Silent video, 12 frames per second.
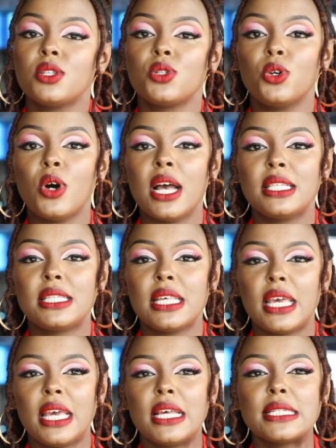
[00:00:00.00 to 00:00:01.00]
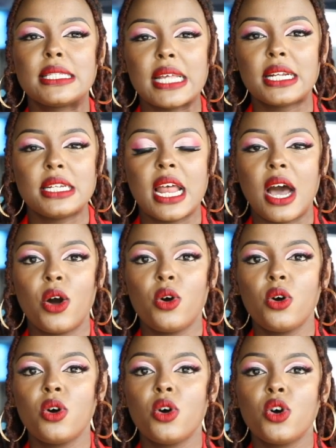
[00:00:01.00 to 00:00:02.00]
So I'd say start
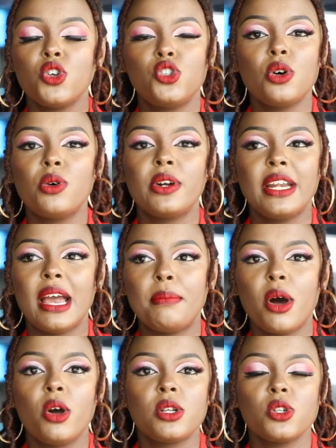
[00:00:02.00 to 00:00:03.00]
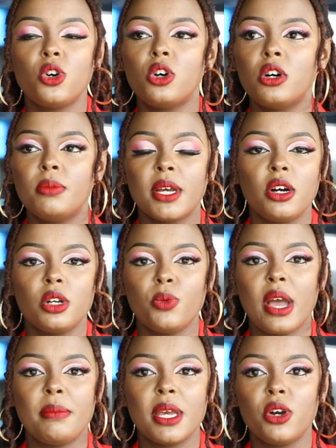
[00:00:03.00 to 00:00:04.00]
now. Don't worry about, oh my God,
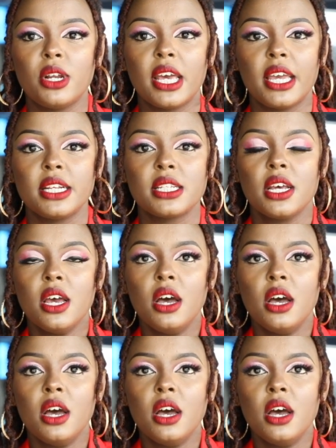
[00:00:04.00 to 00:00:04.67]
where am I going to get